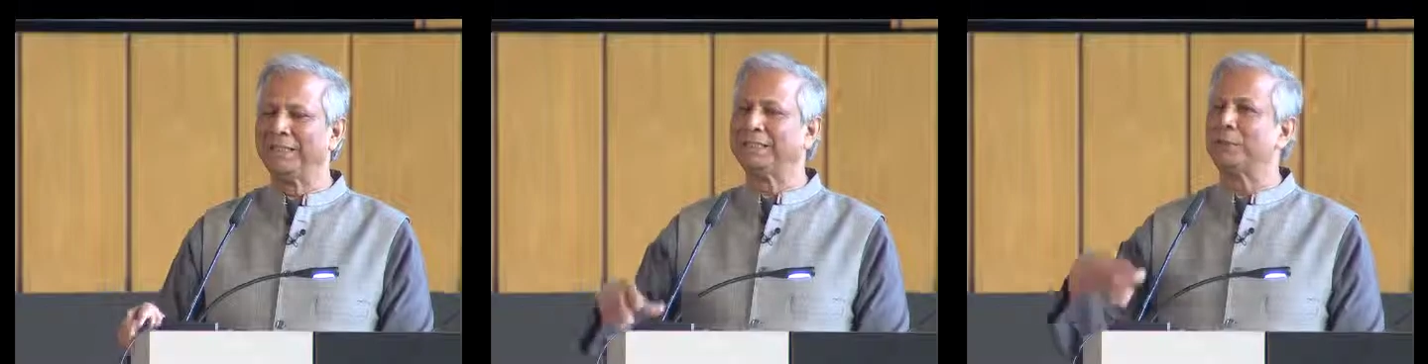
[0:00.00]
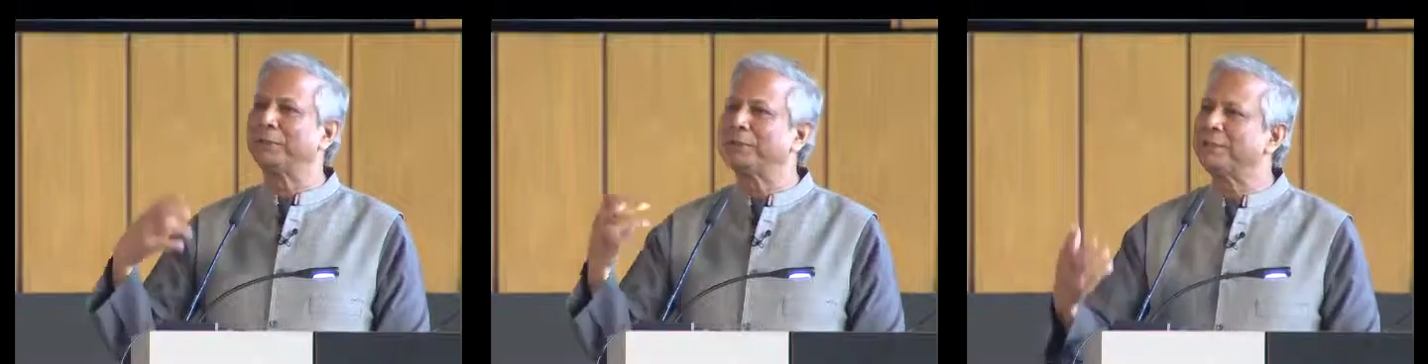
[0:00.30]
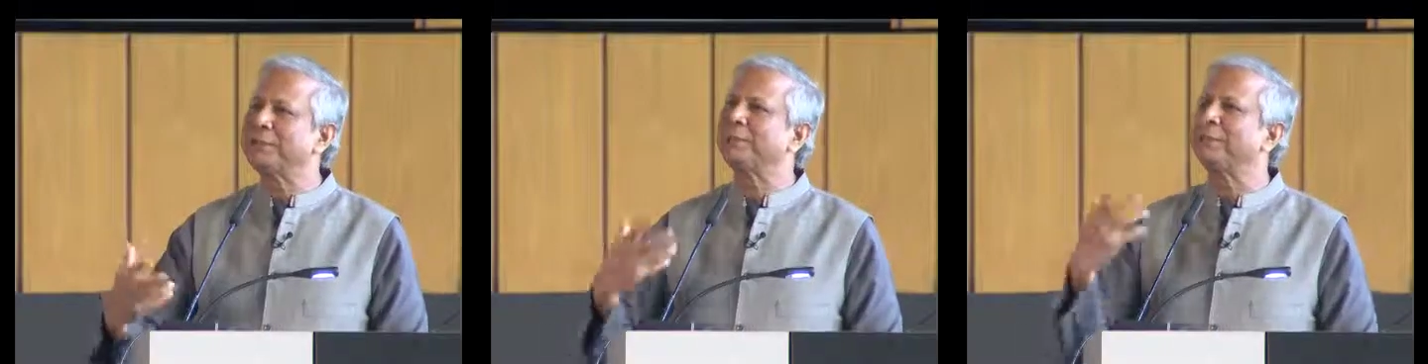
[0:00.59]
So
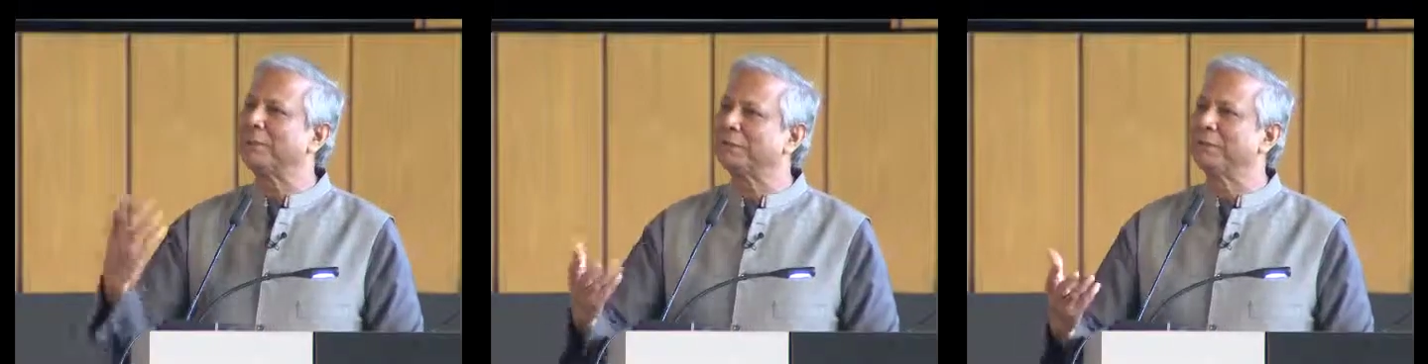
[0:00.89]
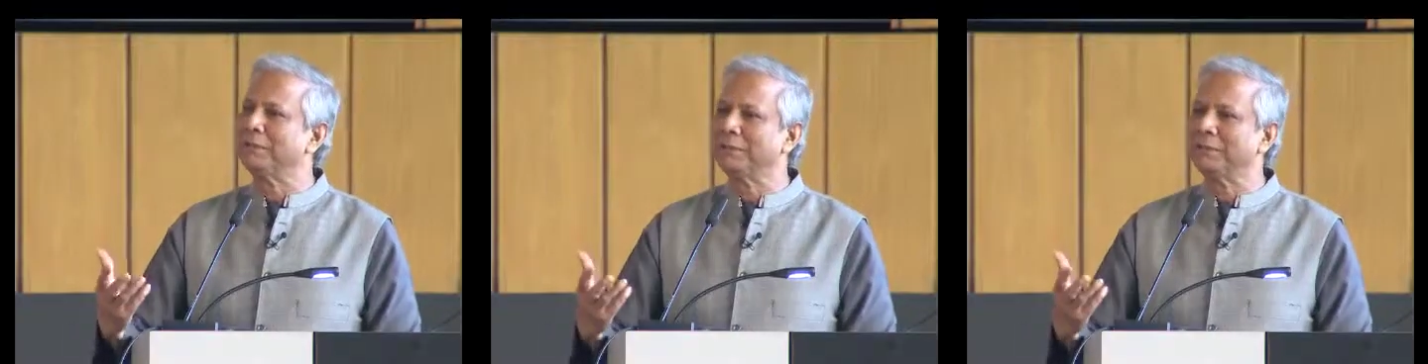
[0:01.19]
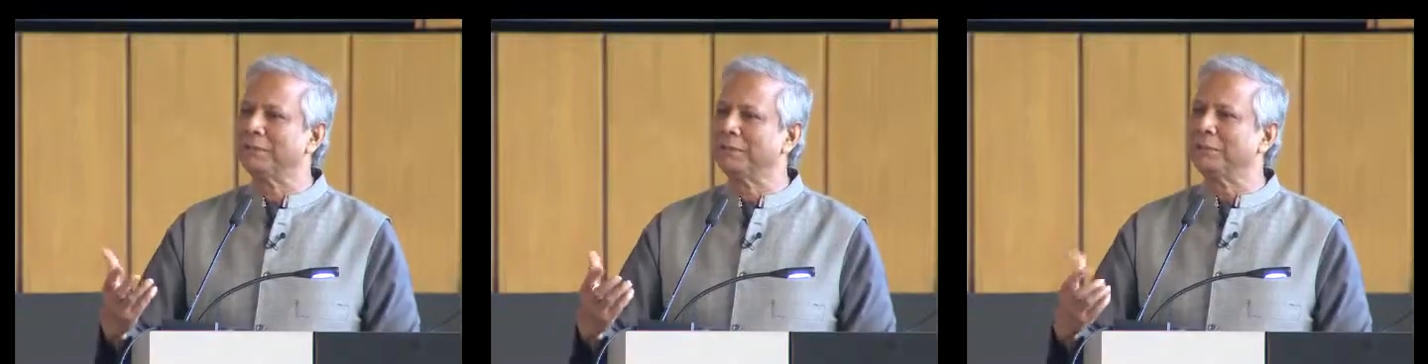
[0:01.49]
this is about
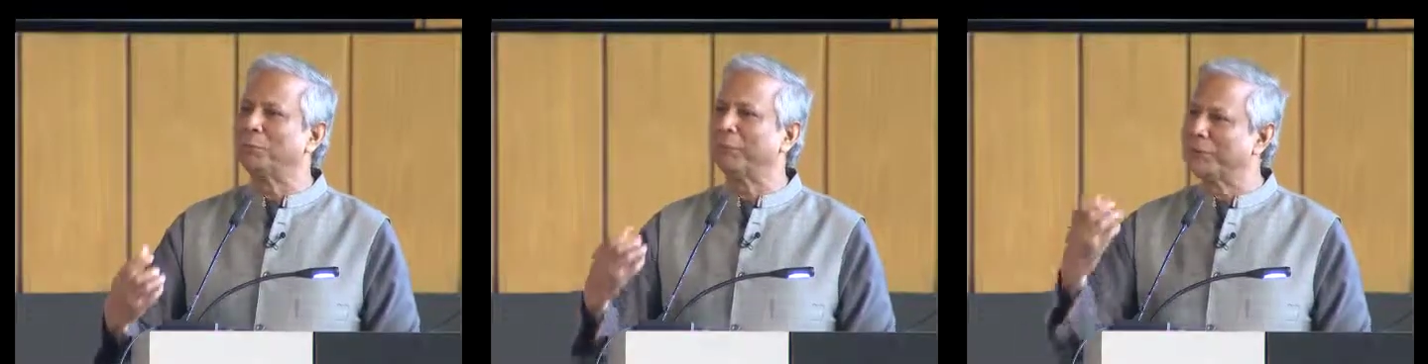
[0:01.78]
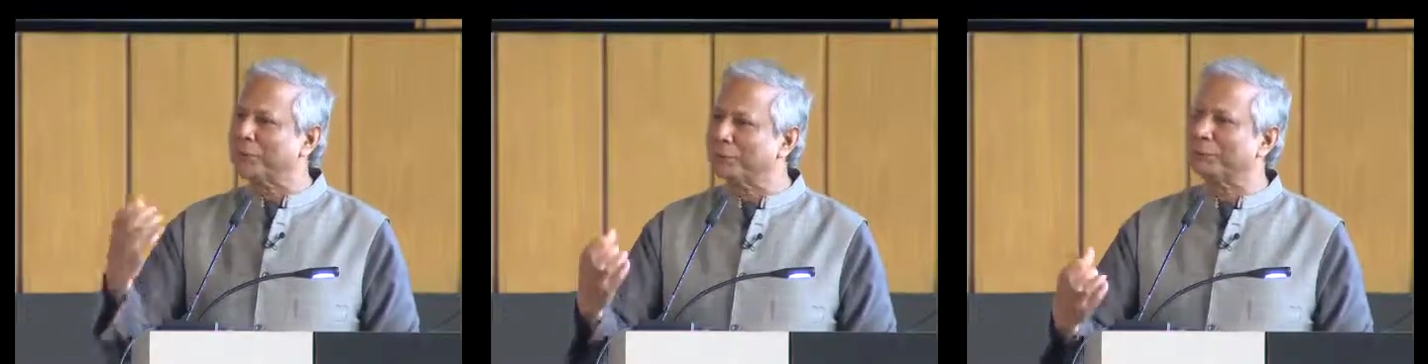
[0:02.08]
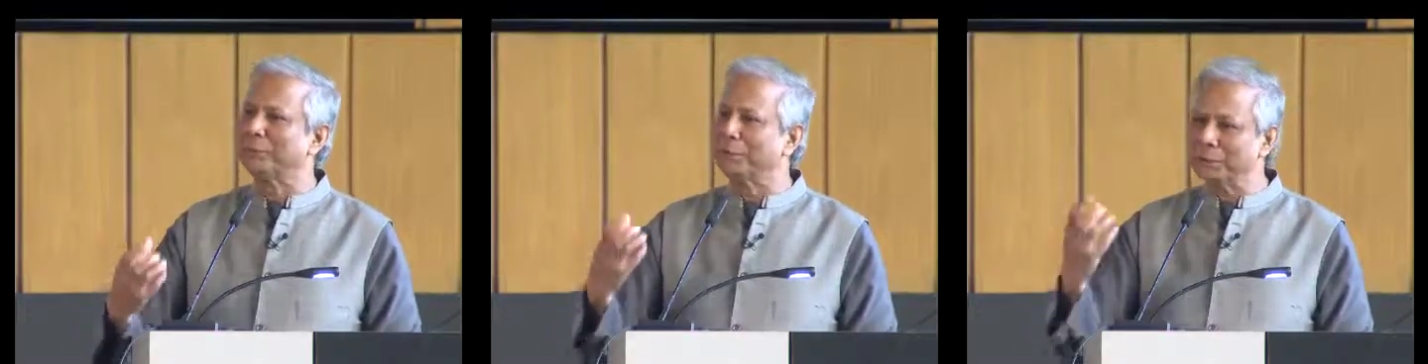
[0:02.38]
what
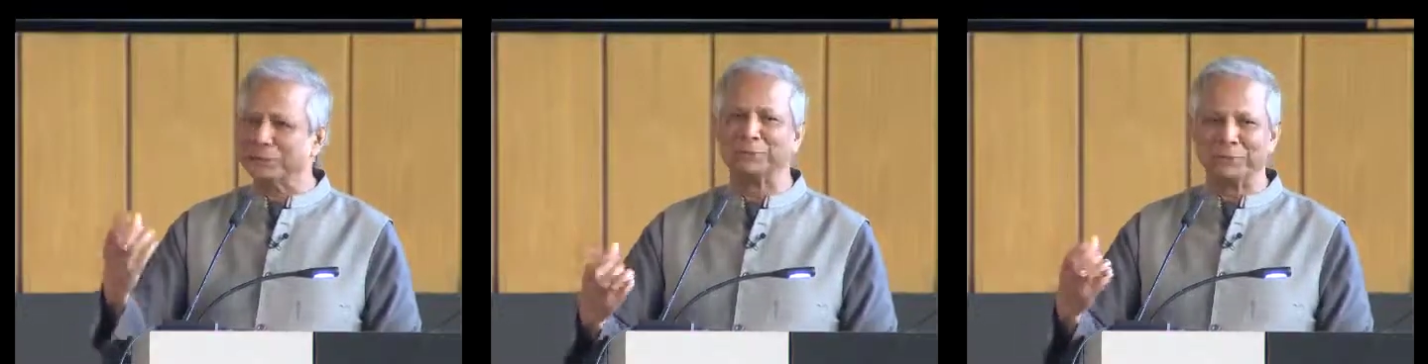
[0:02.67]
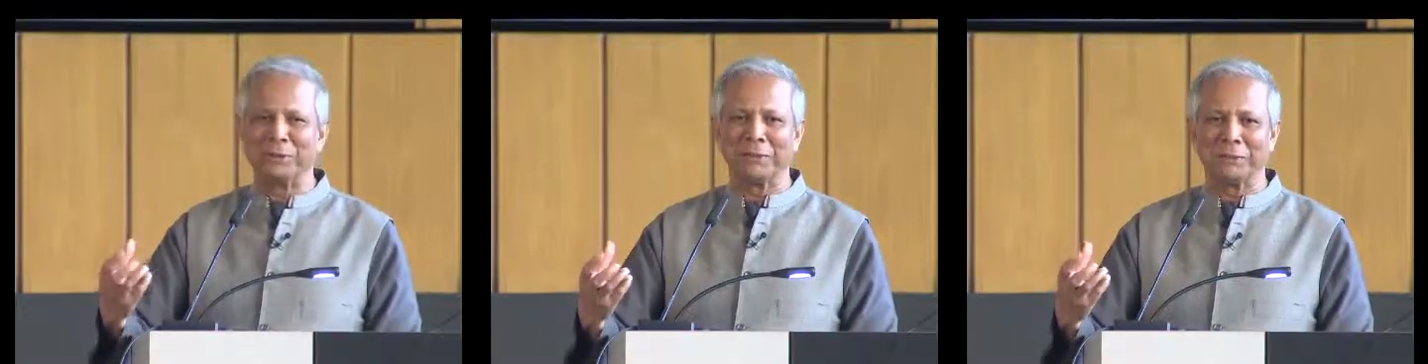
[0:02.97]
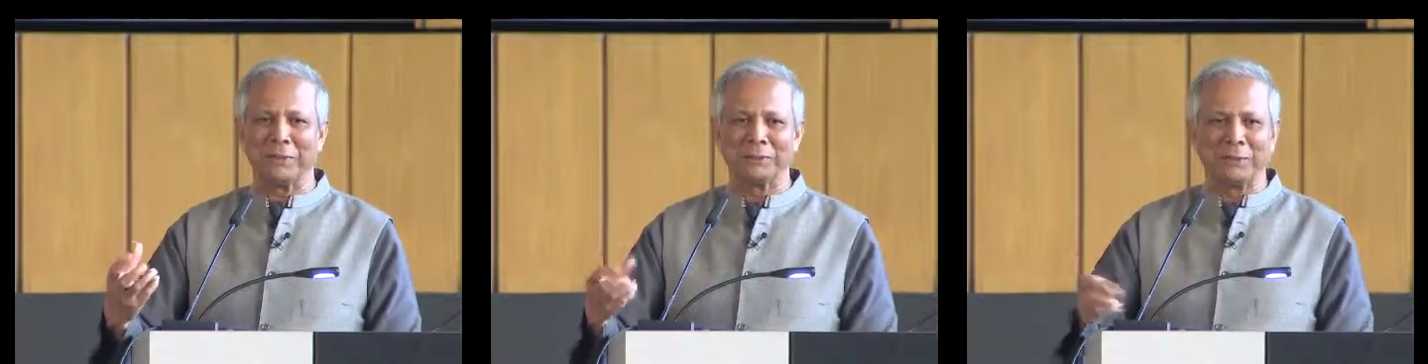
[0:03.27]
entrepreneurship is all
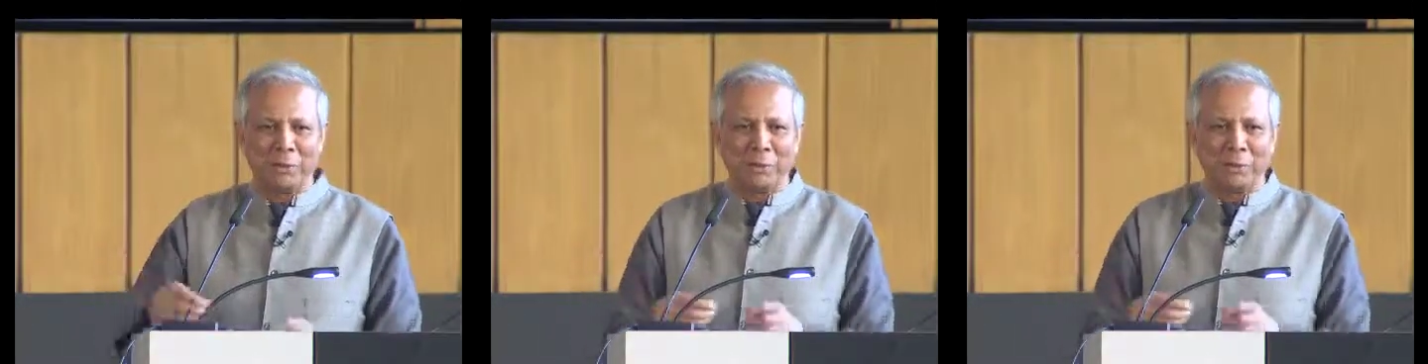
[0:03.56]
about.